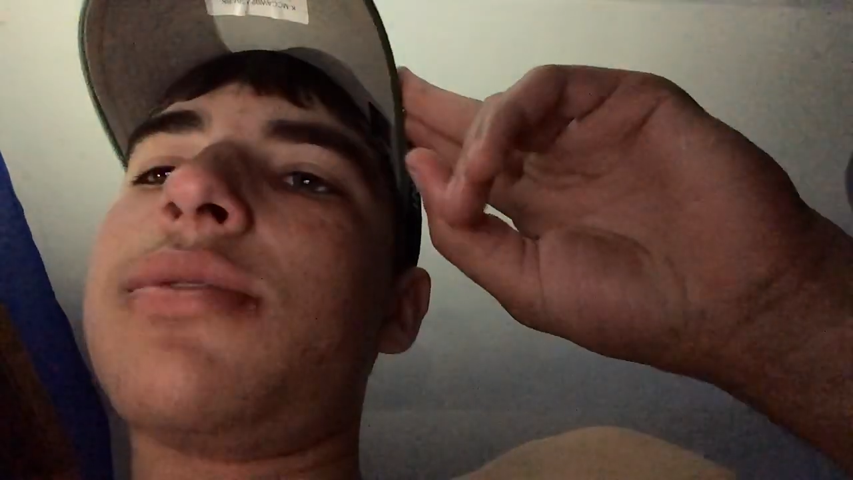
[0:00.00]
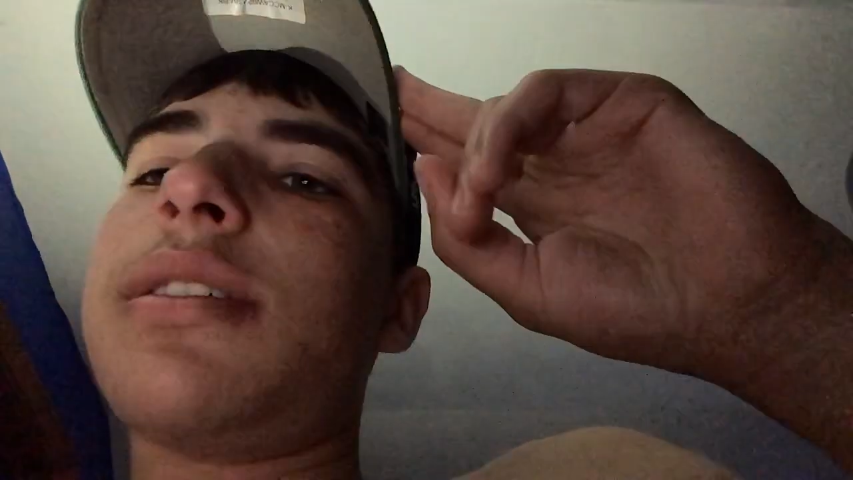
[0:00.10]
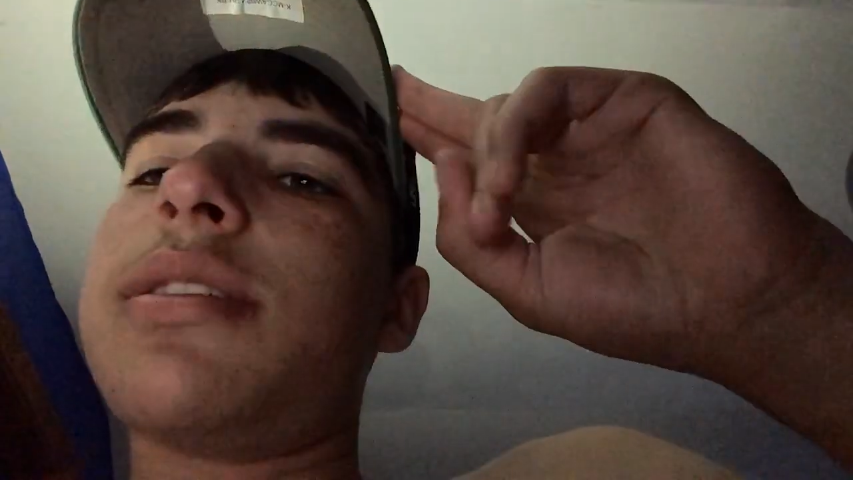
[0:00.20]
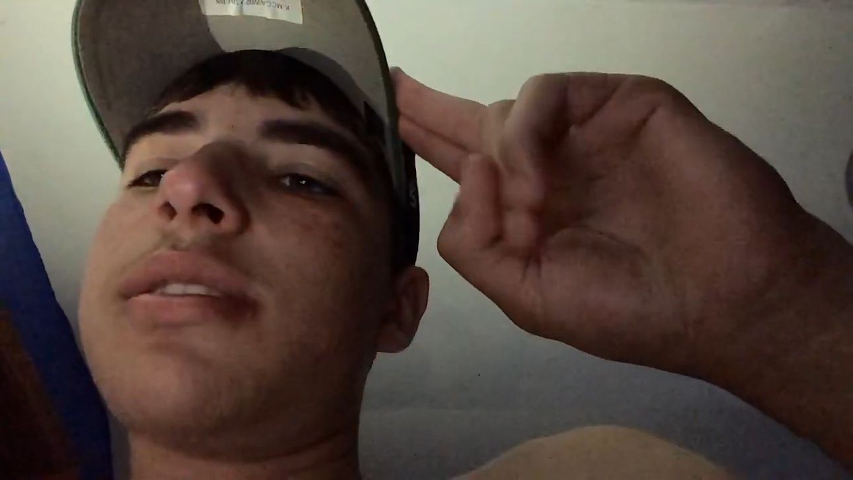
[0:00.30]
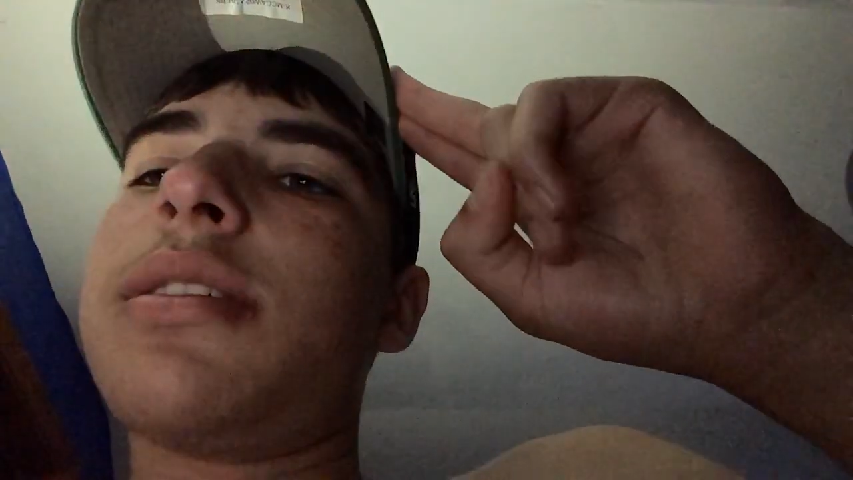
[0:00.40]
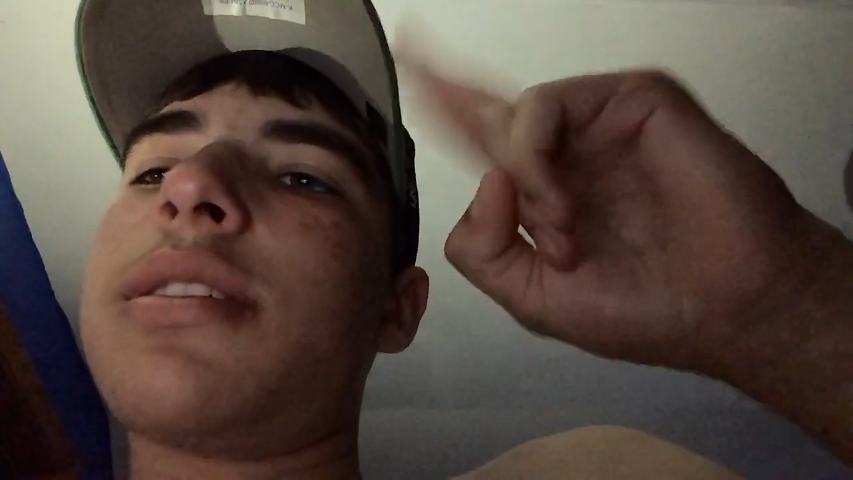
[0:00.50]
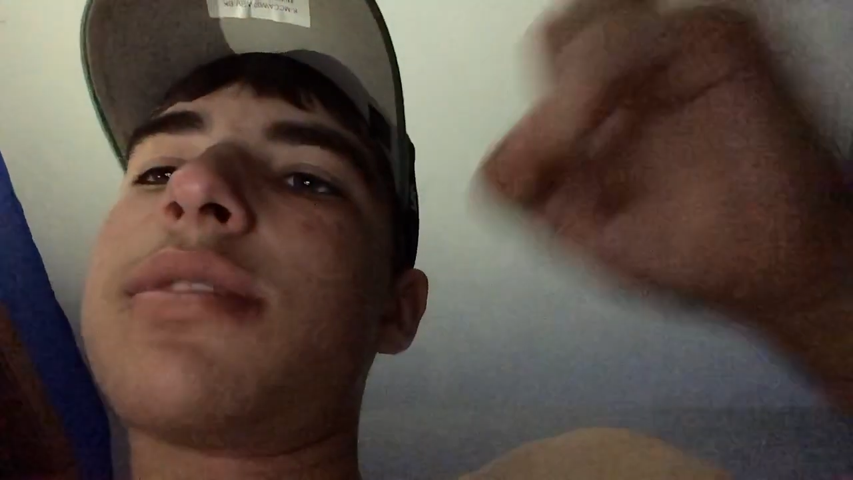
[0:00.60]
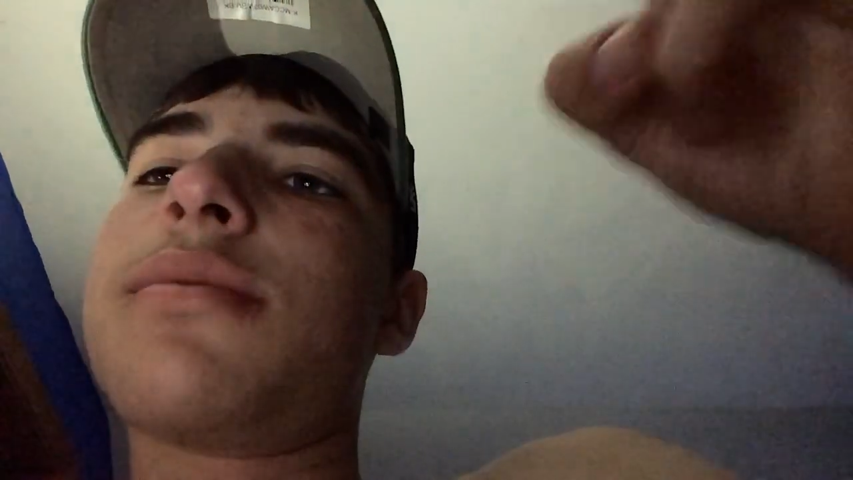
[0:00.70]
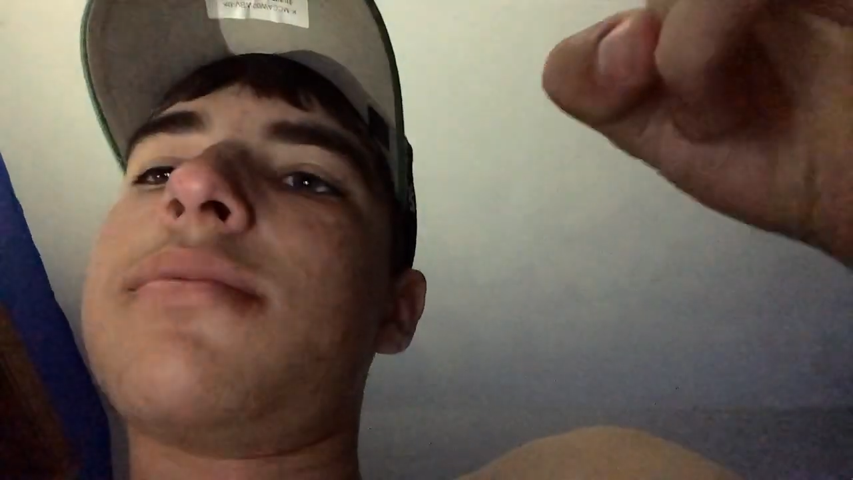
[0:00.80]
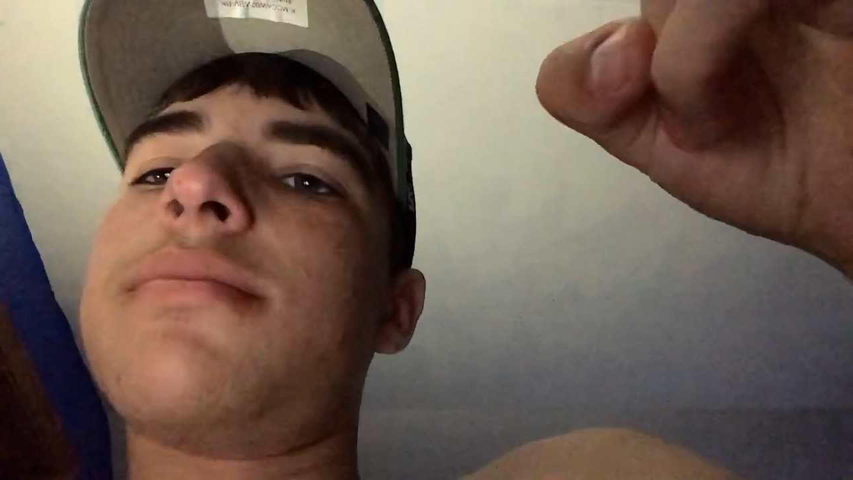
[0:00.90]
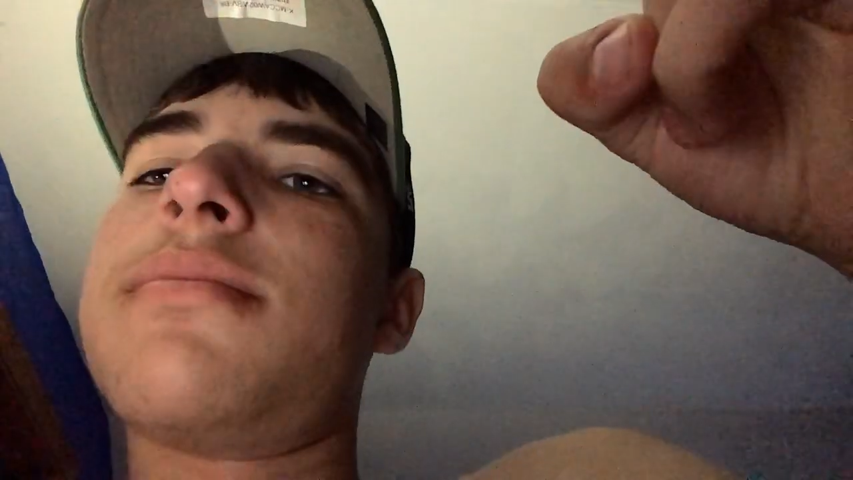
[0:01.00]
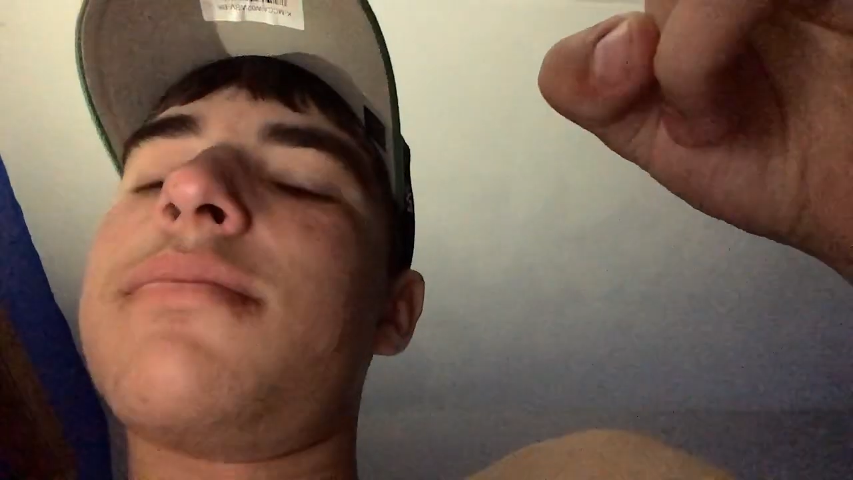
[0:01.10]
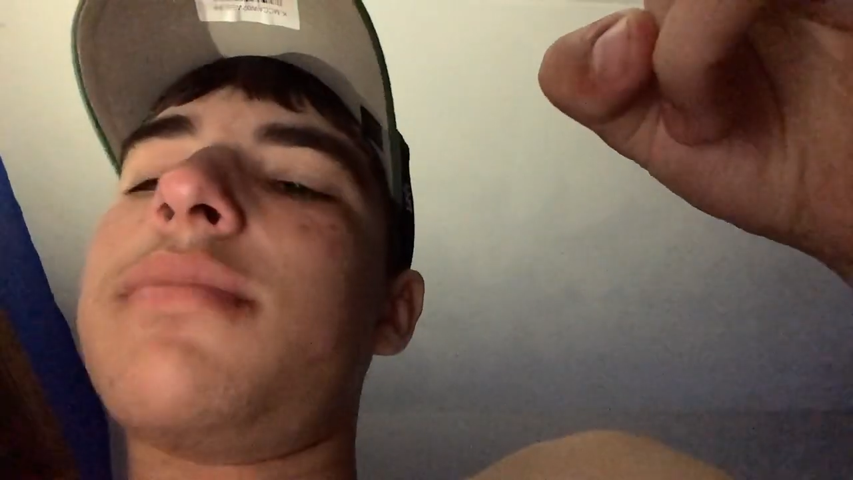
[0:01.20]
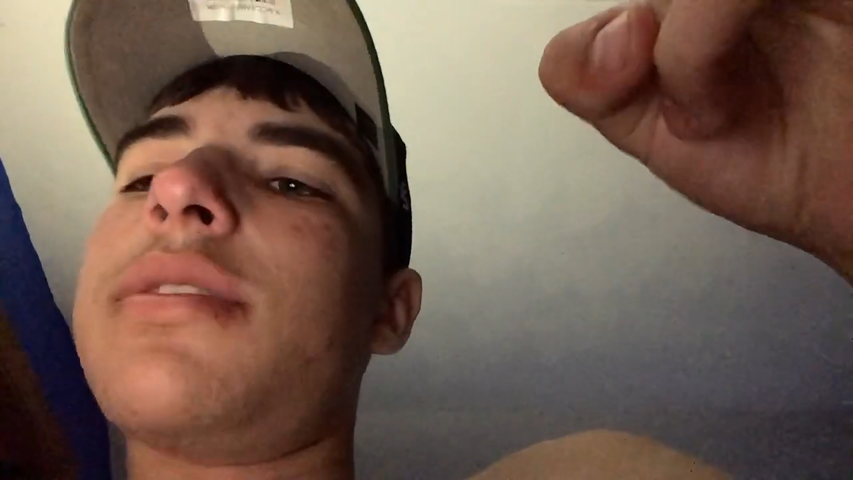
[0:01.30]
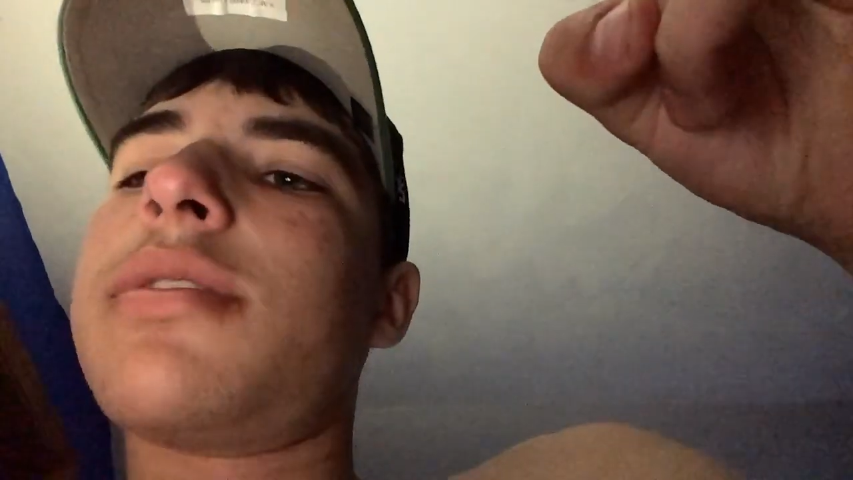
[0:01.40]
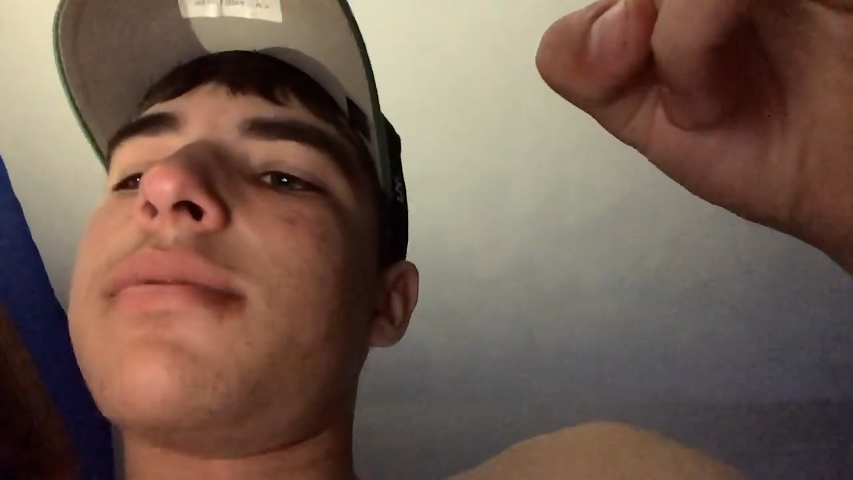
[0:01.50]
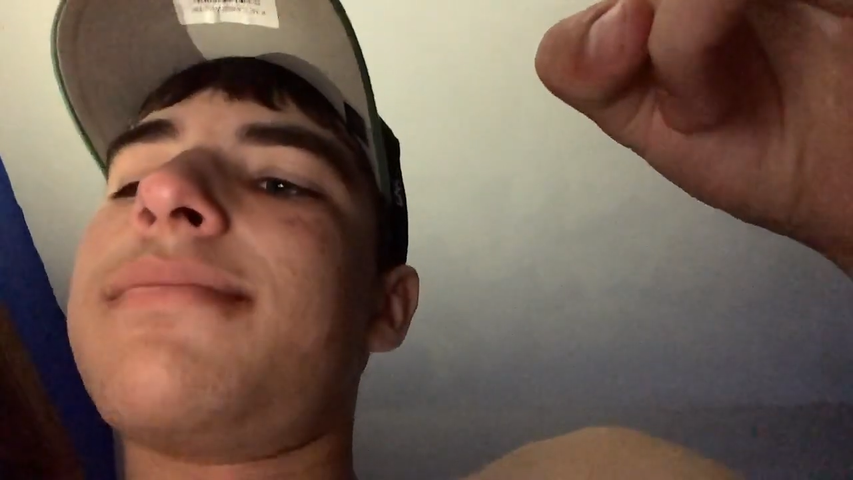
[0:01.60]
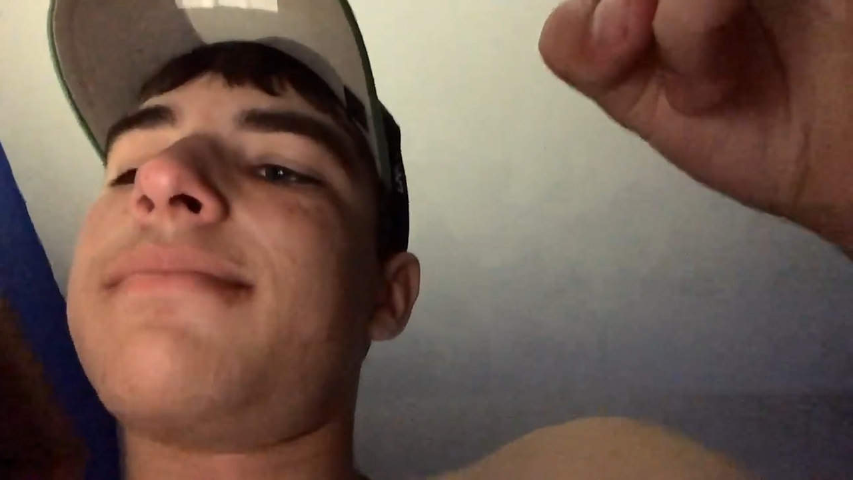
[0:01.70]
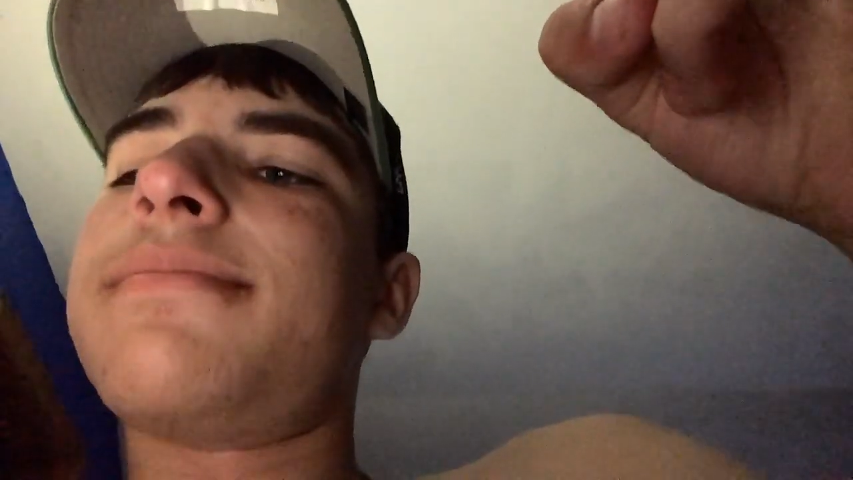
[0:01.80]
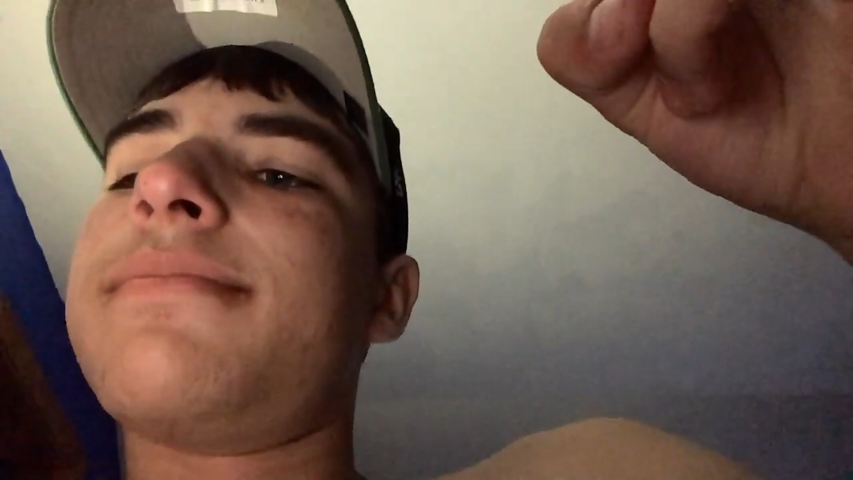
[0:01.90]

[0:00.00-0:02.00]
see you guys in the next one. Peace out.